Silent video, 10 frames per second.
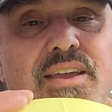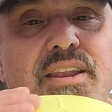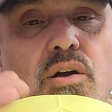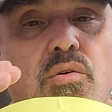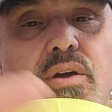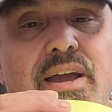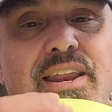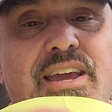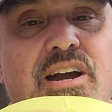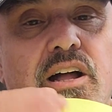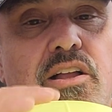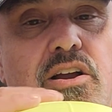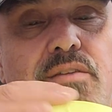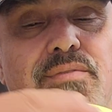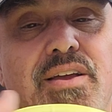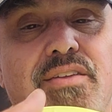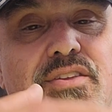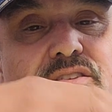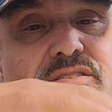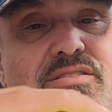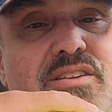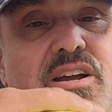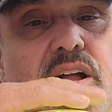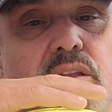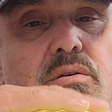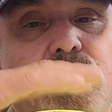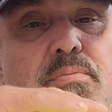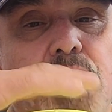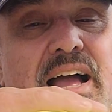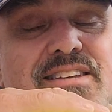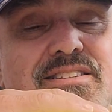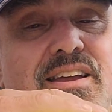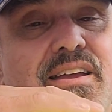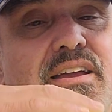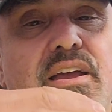Now, any color, this is the color of the plastic.